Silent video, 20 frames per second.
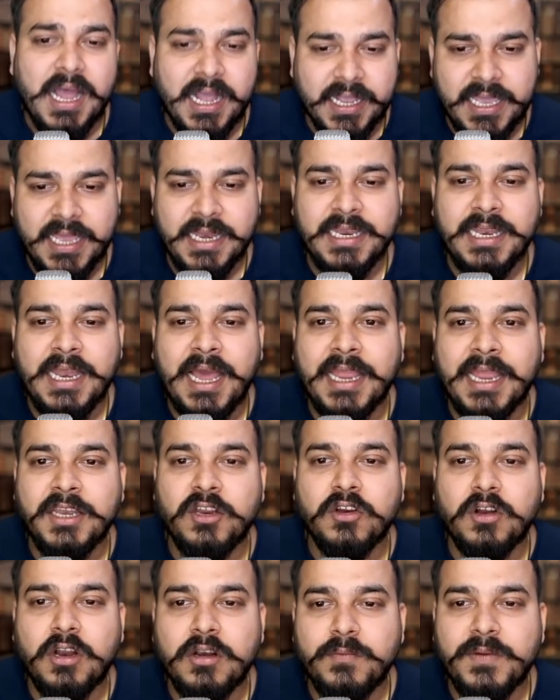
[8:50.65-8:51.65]
Again, in
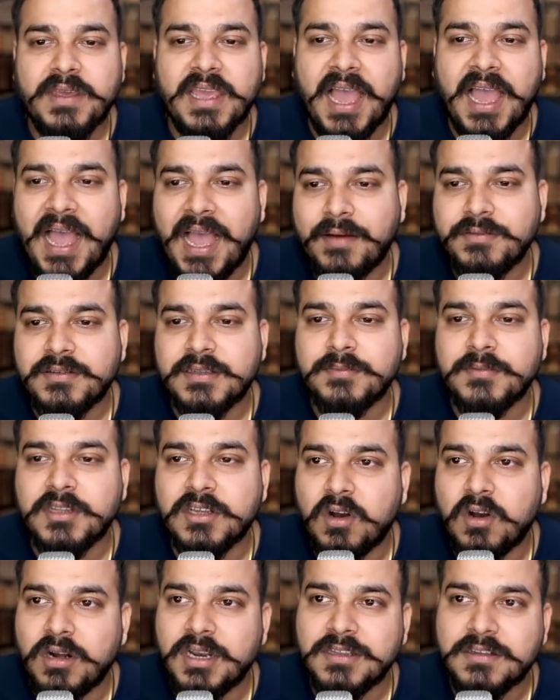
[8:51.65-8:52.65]
iNeuron, we have
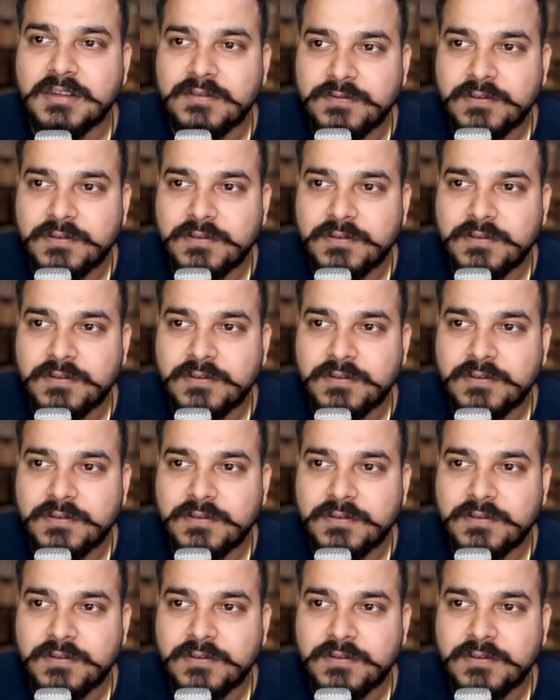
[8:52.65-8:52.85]
something called as